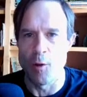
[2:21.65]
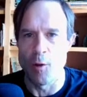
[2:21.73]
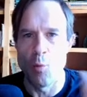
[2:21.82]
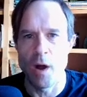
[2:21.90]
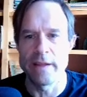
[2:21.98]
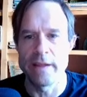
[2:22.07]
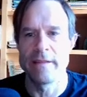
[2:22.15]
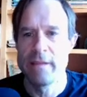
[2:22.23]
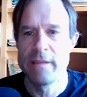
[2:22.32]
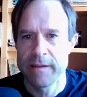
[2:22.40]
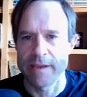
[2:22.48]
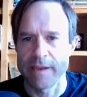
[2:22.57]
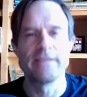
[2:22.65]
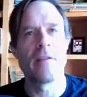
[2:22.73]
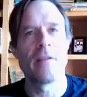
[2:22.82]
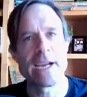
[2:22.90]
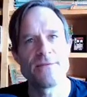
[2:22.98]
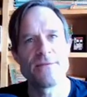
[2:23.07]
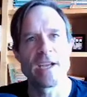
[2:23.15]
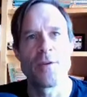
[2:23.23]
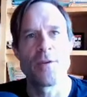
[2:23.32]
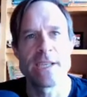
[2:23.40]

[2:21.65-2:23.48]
One, in the last video I